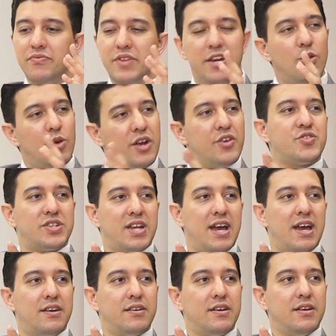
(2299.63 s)
They don't
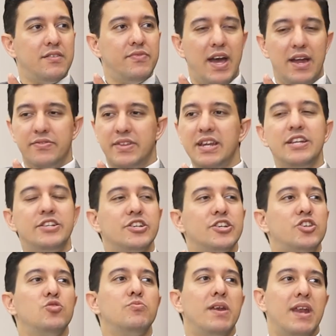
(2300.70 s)
understand that they need to
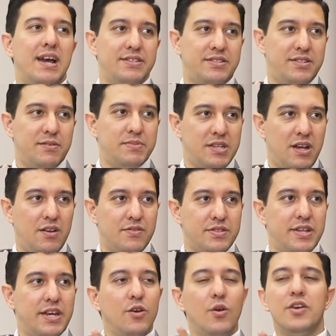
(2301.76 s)
humanize
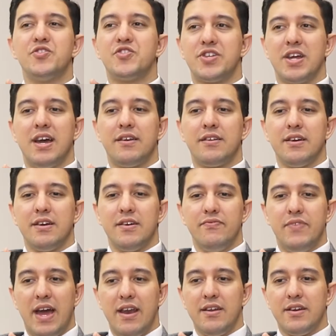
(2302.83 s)
themselves. They don't understand
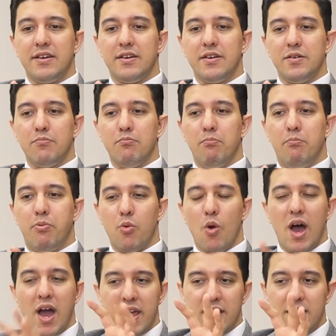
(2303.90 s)
that
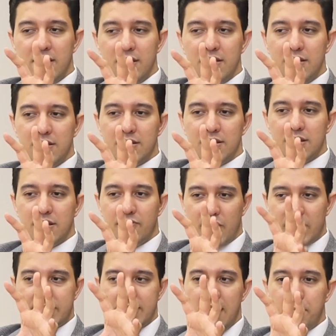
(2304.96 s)
Brian,
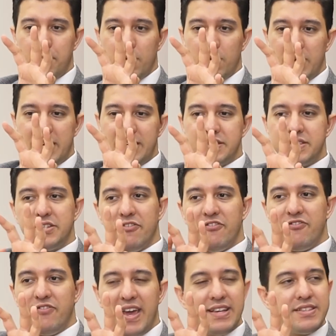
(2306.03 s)
for example, is the
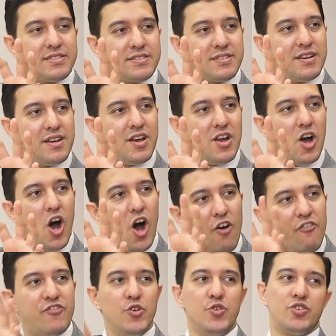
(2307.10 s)
face
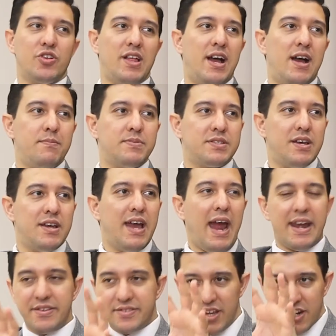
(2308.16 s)
of Future Labs,
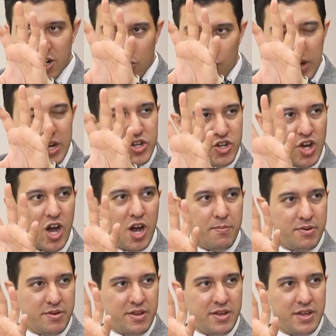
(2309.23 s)
and he's done a great
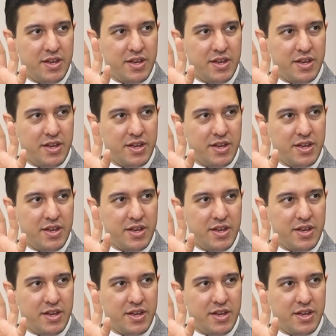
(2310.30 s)
job